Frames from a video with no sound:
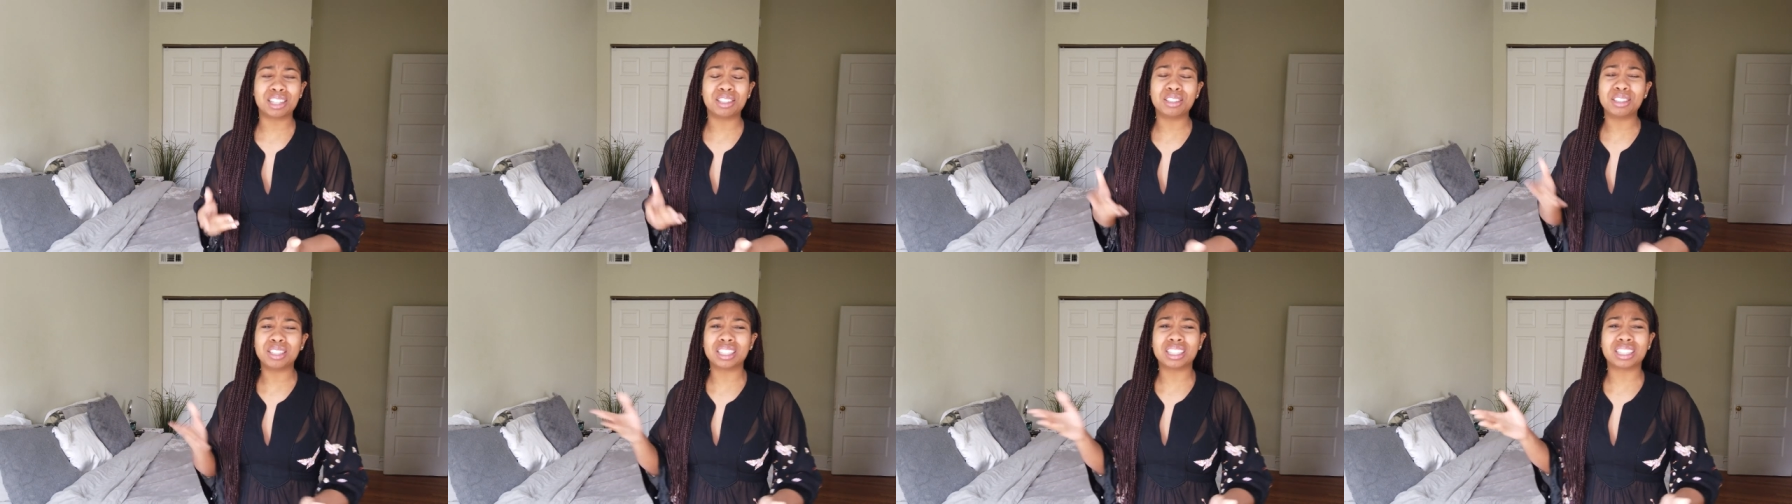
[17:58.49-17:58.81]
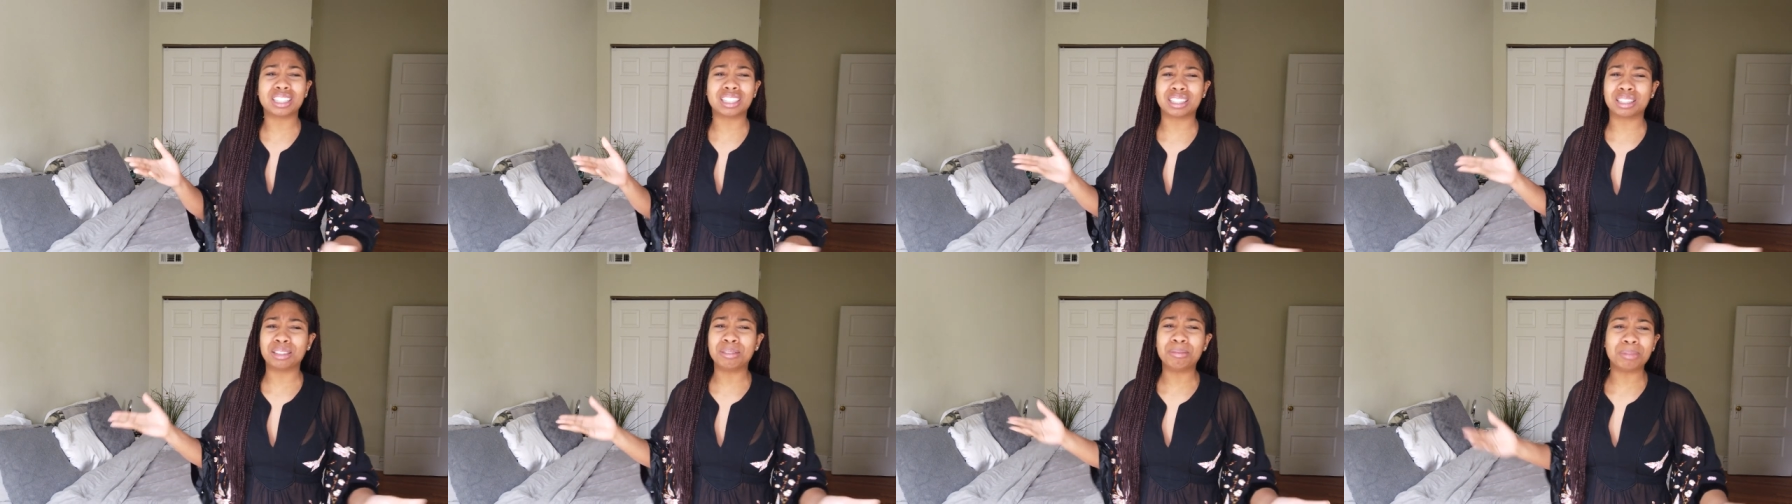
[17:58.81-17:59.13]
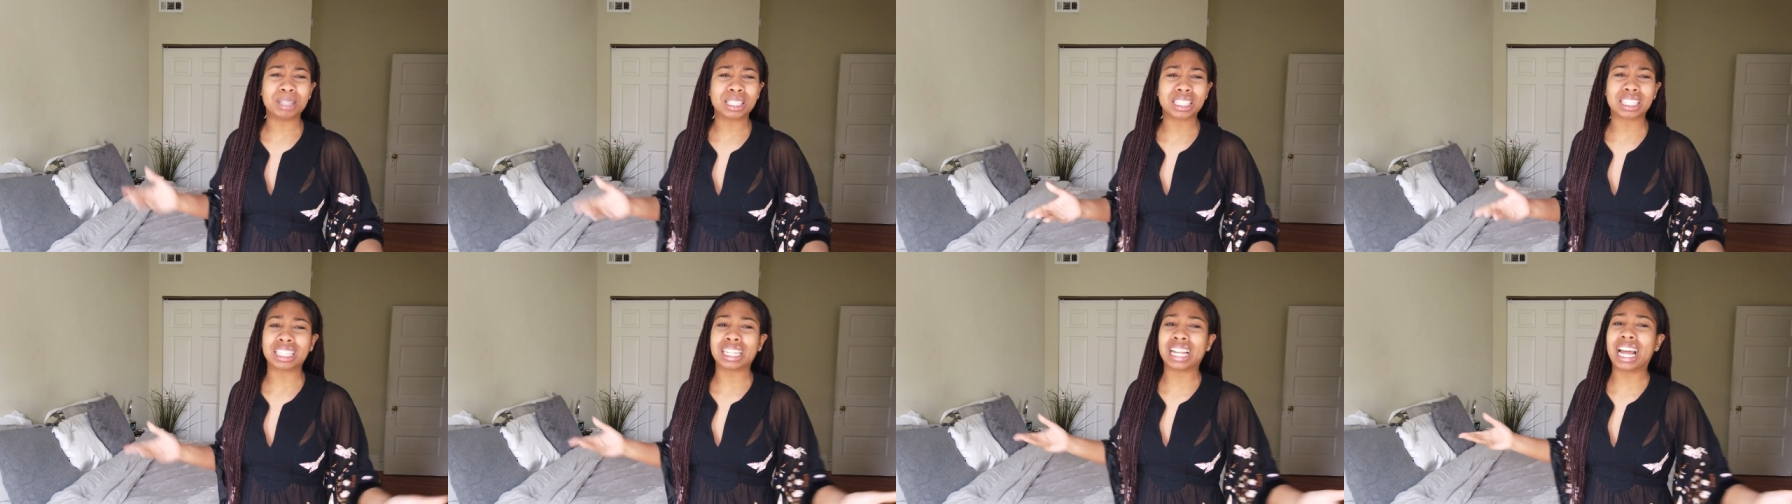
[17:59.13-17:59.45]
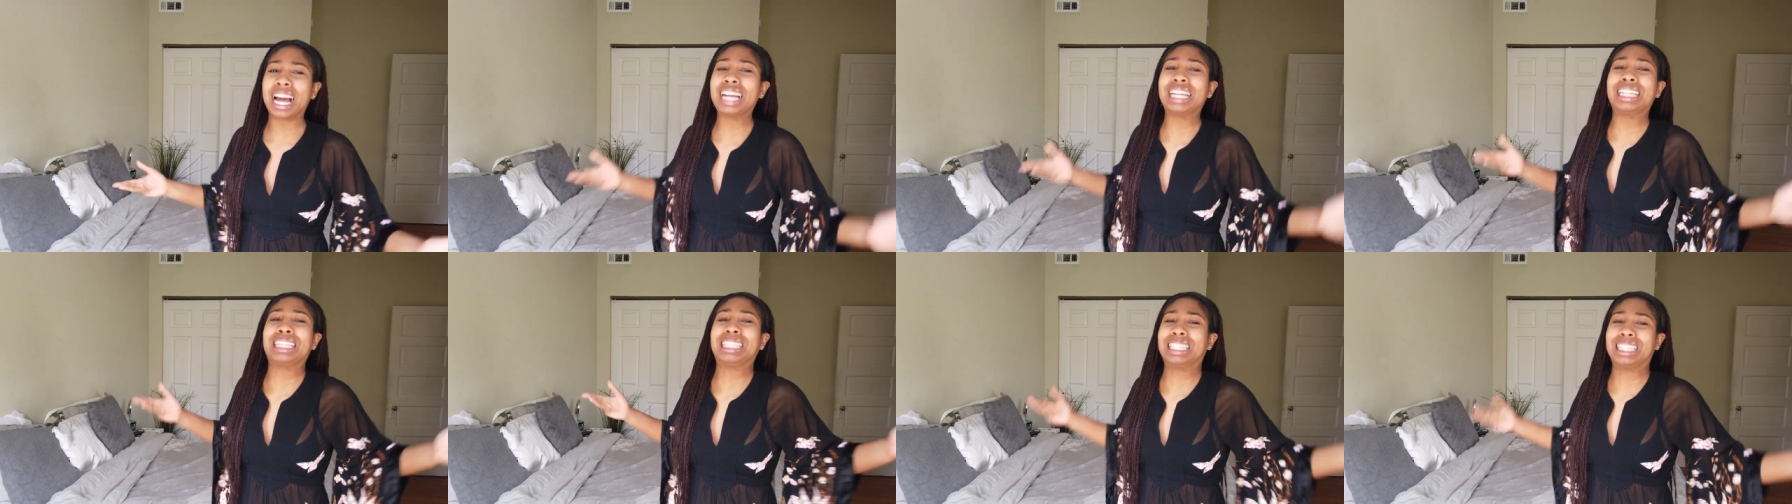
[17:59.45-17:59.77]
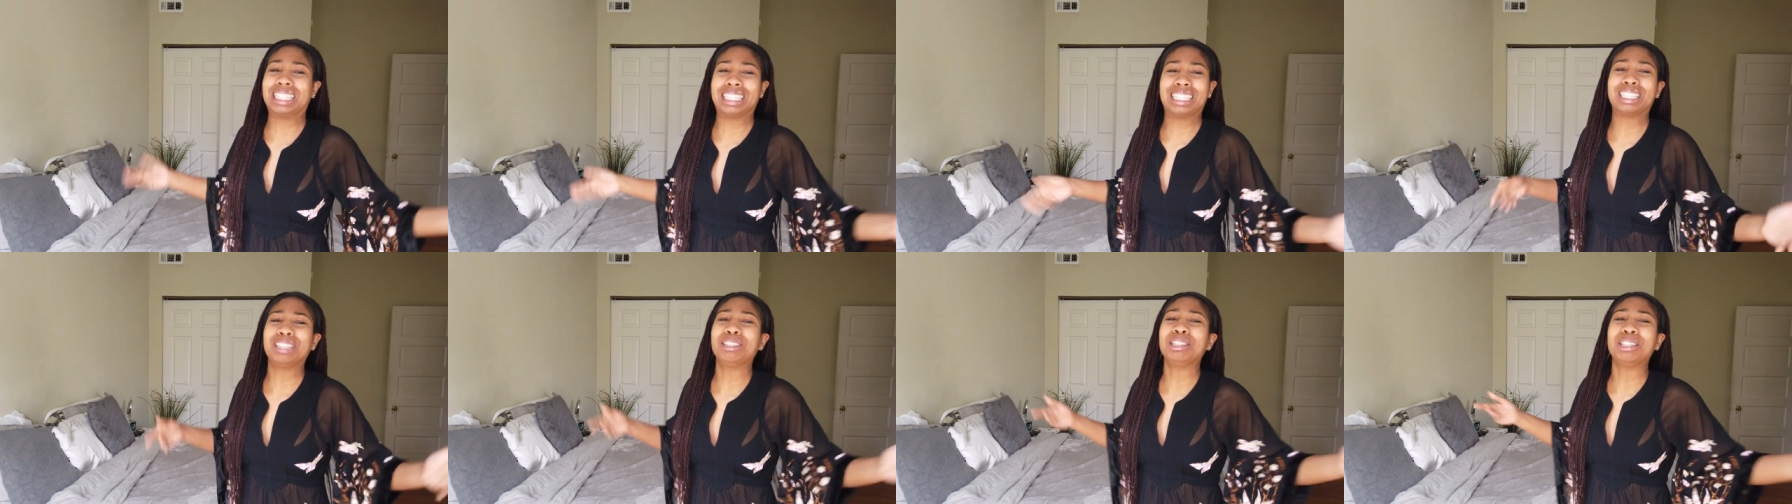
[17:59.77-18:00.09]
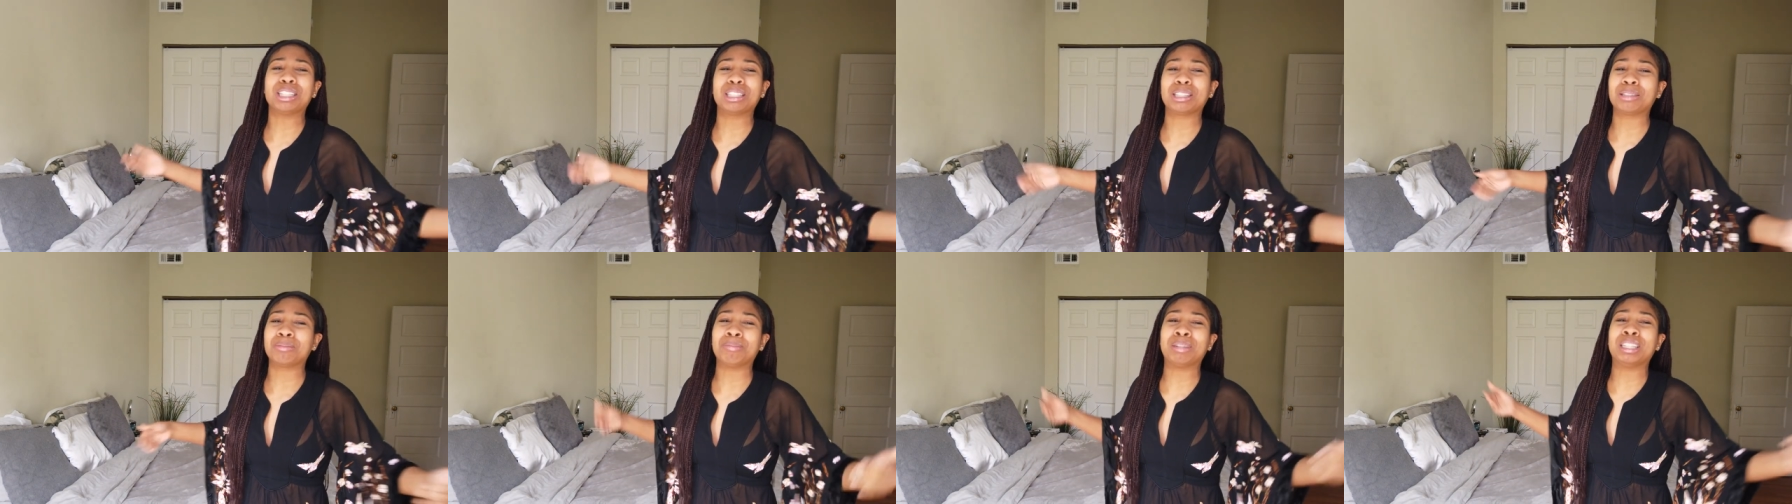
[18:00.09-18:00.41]
You just you must like you
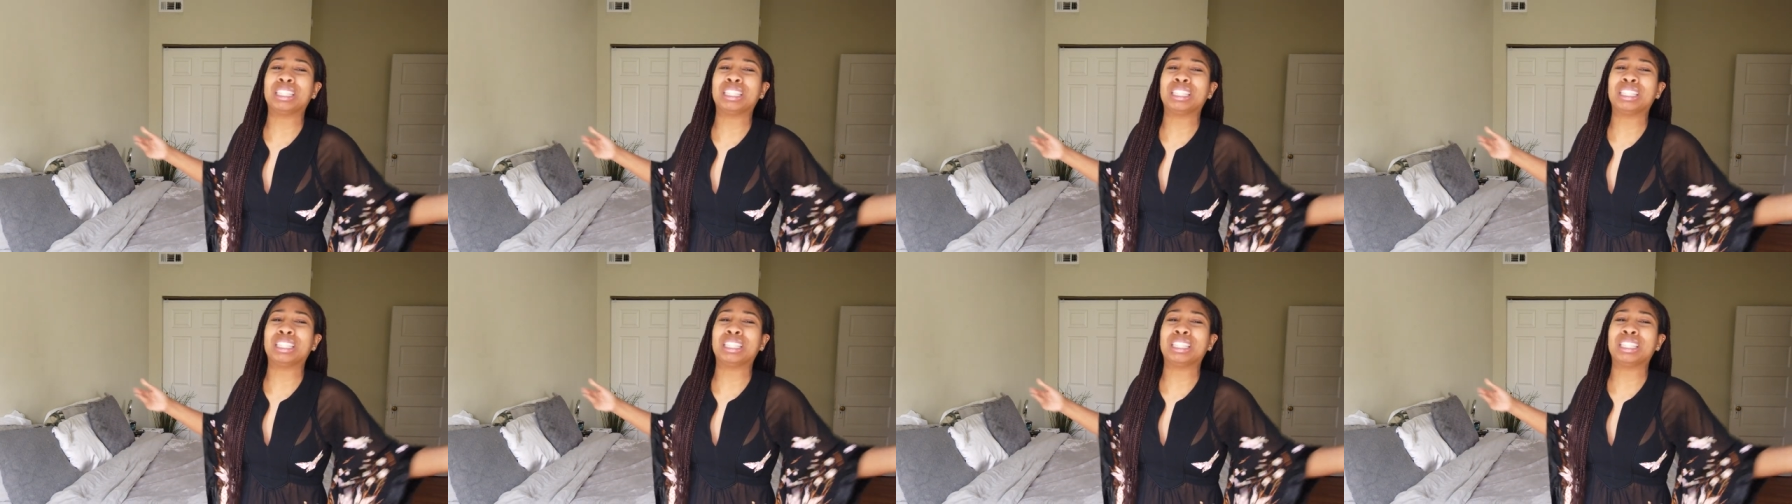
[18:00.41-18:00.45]
just